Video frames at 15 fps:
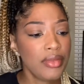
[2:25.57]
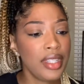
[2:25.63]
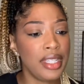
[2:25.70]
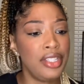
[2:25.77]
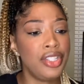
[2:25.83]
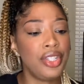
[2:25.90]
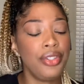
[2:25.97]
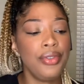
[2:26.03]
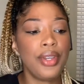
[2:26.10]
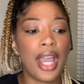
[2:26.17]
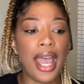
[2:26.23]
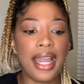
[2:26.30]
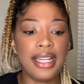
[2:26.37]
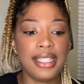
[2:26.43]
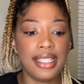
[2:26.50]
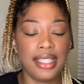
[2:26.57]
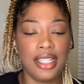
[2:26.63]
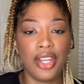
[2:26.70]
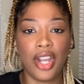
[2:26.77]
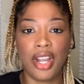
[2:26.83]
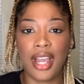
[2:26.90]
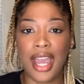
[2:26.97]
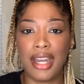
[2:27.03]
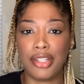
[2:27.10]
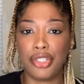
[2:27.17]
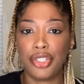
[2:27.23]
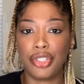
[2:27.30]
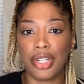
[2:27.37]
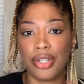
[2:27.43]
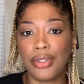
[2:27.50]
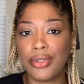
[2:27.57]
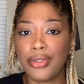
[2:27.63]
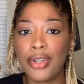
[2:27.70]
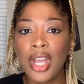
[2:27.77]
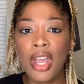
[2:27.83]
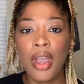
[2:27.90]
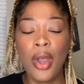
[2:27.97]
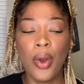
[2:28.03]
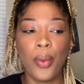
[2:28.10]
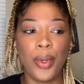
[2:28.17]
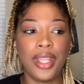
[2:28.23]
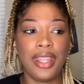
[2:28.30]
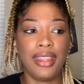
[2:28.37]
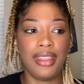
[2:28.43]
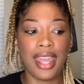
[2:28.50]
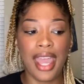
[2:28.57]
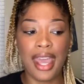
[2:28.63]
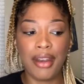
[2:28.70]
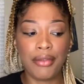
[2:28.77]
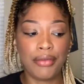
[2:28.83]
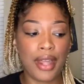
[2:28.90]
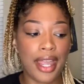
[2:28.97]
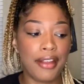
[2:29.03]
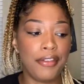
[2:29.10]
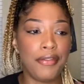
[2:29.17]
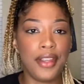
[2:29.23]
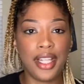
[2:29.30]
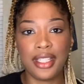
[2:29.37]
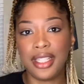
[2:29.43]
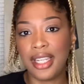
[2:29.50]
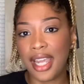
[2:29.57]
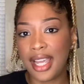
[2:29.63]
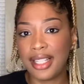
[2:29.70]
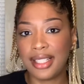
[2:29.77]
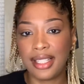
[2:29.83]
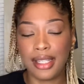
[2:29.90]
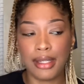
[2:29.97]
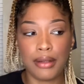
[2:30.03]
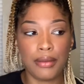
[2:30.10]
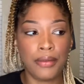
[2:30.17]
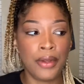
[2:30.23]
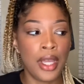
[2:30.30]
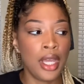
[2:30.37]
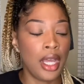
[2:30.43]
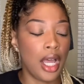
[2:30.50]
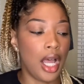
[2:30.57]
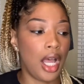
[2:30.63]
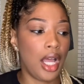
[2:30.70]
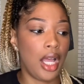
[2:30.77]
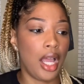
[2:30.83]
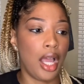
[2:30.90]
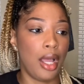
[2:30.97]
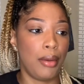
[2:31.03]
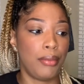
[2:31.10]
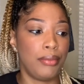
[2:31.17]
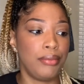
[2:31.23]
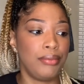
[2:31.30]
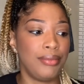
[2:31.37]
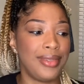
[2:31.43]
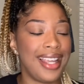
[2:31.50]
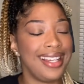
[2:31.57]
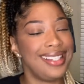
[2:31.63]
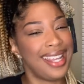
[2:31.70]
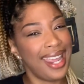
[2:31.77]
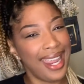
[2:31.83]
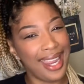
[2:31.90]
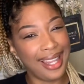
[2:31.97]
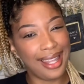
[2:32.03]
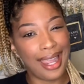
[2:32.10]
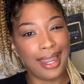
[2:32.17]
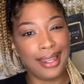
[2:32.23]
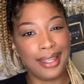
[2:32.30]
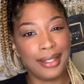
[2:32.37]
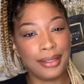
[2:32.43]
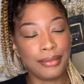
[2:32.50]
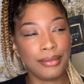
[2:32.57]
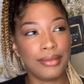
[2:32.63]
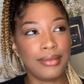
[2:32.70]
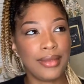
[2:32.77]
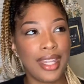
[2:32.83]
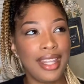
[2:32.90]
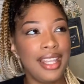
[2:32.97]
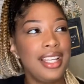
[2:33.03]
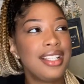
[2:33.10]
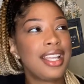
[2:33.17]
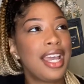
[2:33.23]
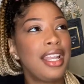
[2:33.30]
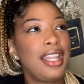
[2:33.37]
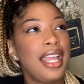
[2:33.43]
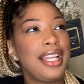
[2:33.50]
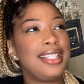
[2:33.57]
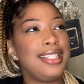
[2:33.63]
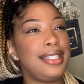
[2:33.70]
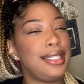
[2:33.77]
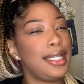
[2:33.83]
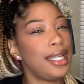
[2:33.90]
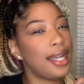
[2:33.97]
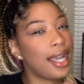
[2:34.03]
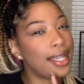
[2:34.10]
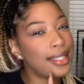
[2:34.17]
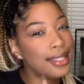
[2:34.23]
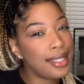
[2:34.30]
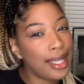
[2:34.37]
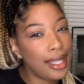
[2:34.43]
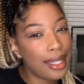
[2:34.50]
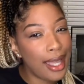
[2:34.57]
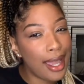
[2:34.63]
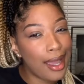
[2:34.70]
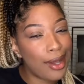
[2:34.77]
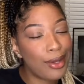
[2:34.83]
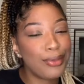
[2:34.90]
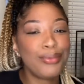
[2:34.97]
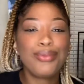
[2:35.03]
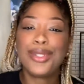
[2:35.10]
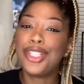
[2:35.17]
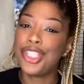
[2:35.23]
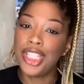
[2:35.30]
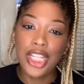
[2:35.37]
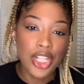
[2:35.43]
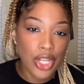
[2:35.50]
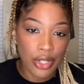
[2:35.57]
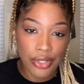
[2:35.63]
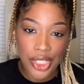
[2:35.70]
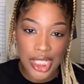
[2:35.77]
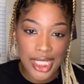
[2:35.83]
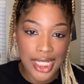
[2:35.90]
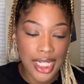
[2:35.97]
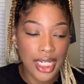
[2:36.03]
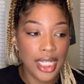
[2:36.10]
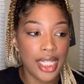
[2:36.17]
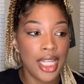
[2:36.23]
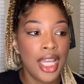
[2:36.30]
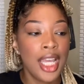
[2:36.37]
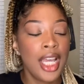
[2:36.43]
And so you kind of see her kind of struggle with that, of like feeling as if, like, dang, like, I think it's kind of like, did I sell out? Which she knows she didn't.